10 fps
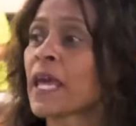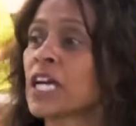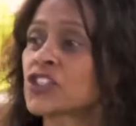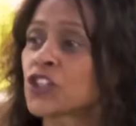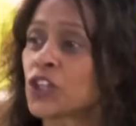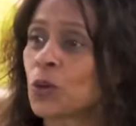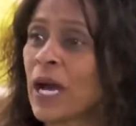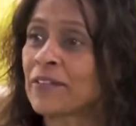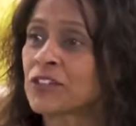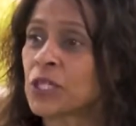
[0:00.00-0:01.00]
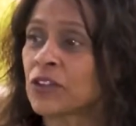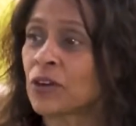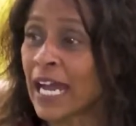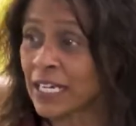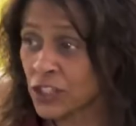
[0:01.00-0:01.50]
So you have to either
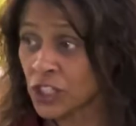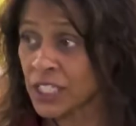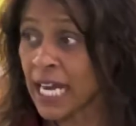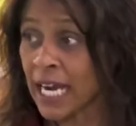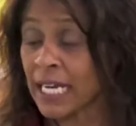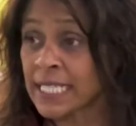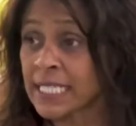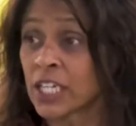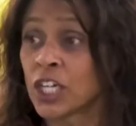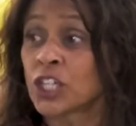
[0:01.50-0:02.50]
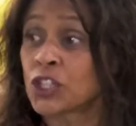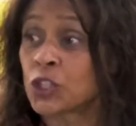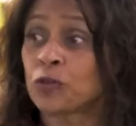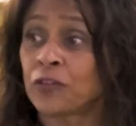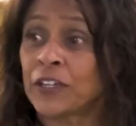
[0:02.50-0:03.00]
exercise
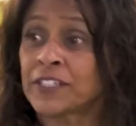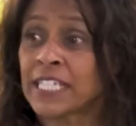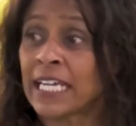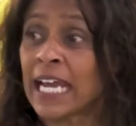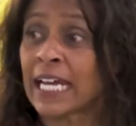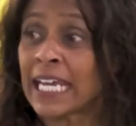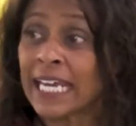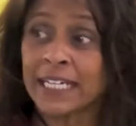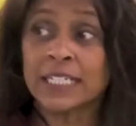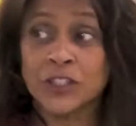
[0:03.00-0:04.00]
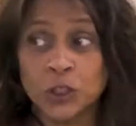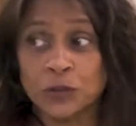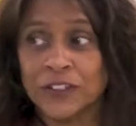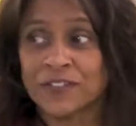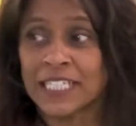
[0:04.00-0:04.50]
250 and eat
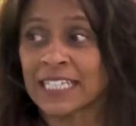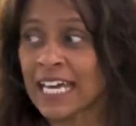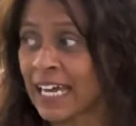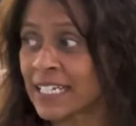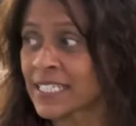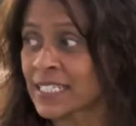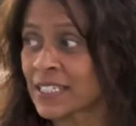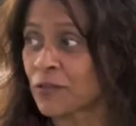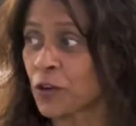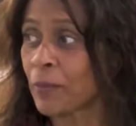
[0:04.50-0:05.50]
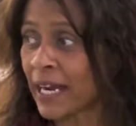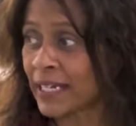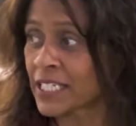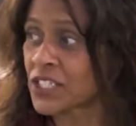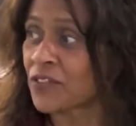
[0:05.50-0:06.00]
250 less for
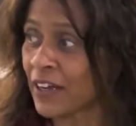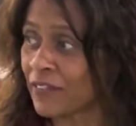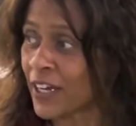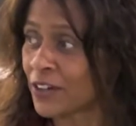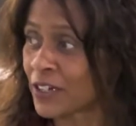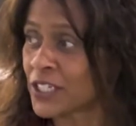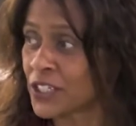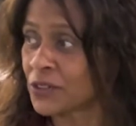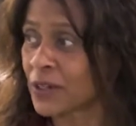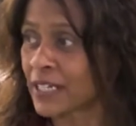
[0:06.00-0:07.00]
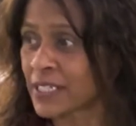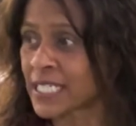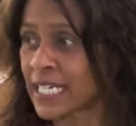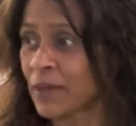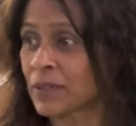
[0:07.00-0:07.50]
minus 500. Do you
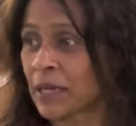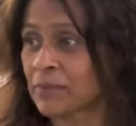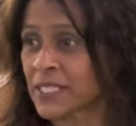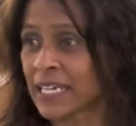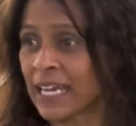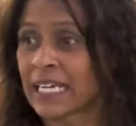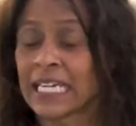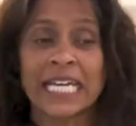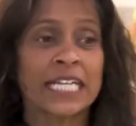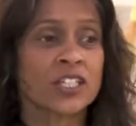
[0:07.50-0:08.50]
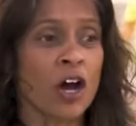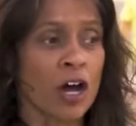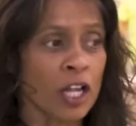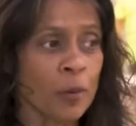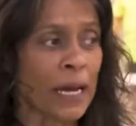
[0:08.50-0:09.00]
understand what I'm saying? It's
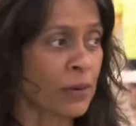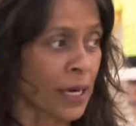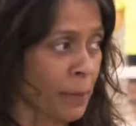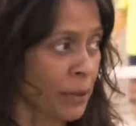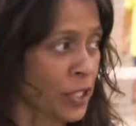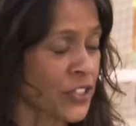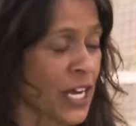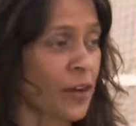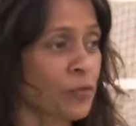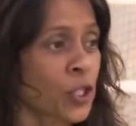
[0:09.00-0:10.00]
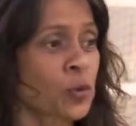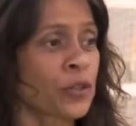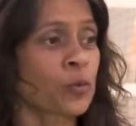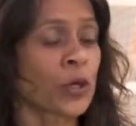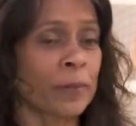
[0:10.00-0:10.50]
all about numbers. I've worked
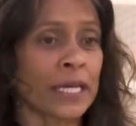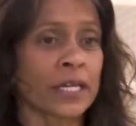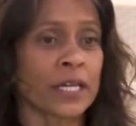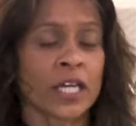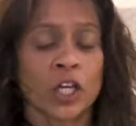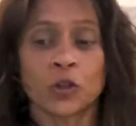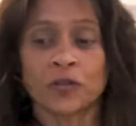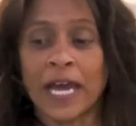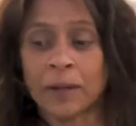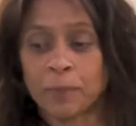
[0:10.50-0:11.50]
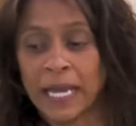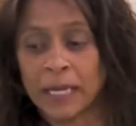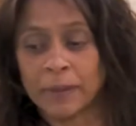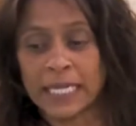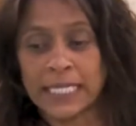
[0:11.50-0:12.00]
with women who've had
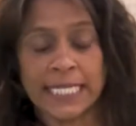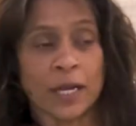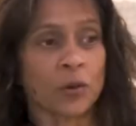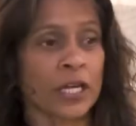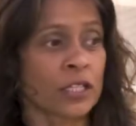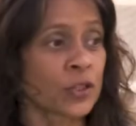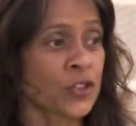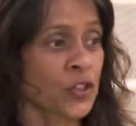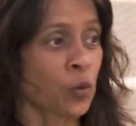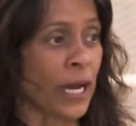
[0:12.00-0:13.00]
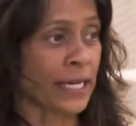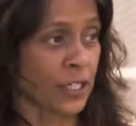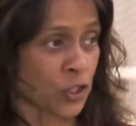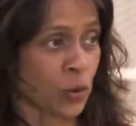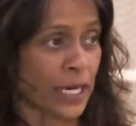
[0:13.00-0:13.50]
babies and want to lose the weight in
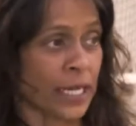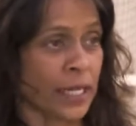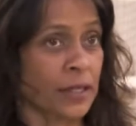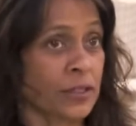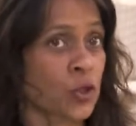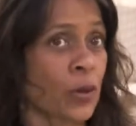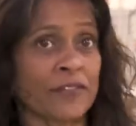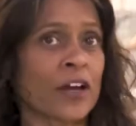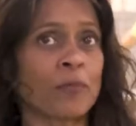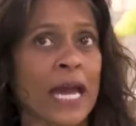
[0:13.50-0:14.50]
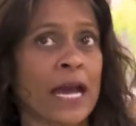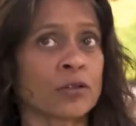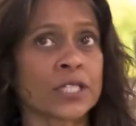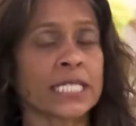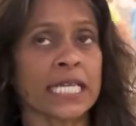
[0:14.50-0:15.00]
25
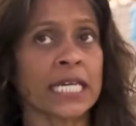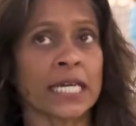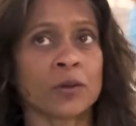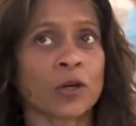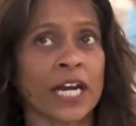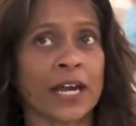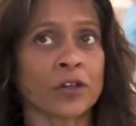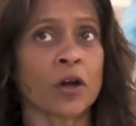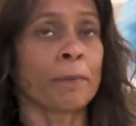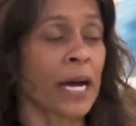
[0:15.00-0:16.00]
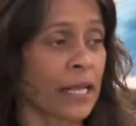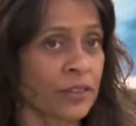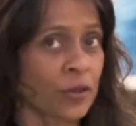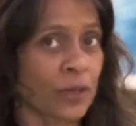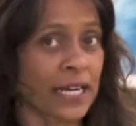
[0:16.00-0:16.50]
pounds in whatever, a month
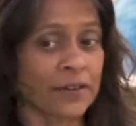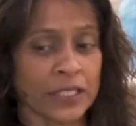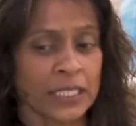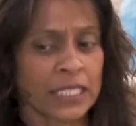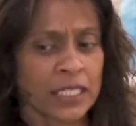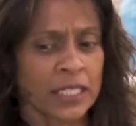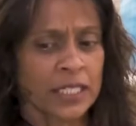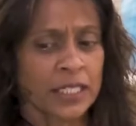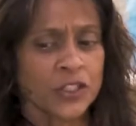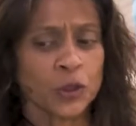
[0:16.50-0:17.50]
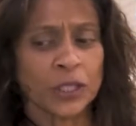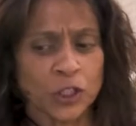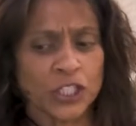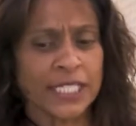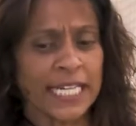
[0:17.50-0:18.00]
or whatever. So it
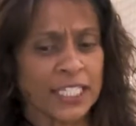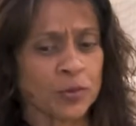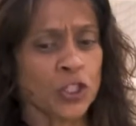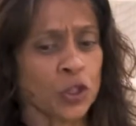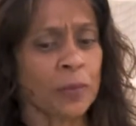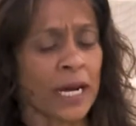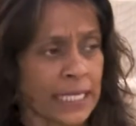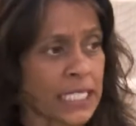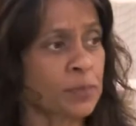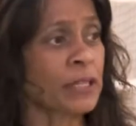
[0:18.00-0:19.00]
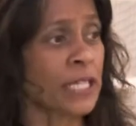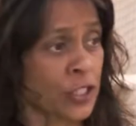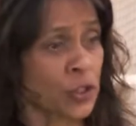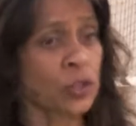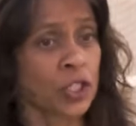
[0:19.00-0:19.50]
usually takes them 2 months, but they
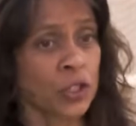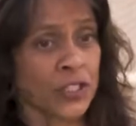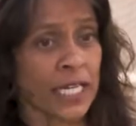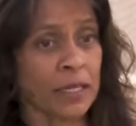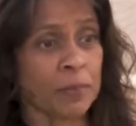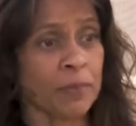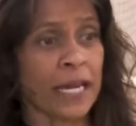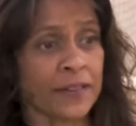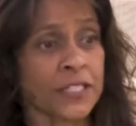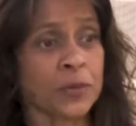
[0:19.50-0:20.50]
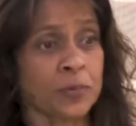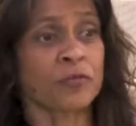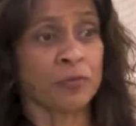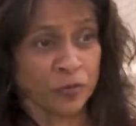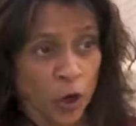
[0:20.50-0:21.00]
do lose it by this
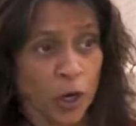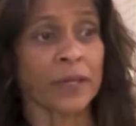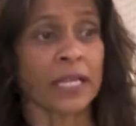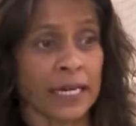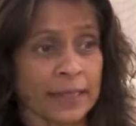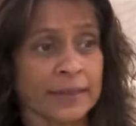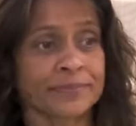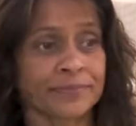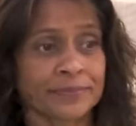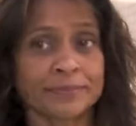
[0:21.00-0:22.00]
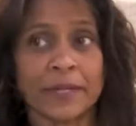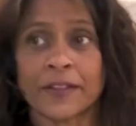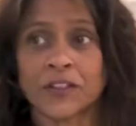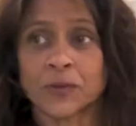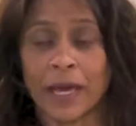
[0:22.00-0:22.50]
formula, by
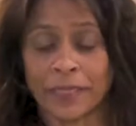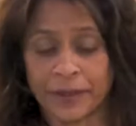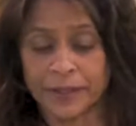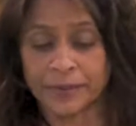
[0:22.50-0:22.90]
this method.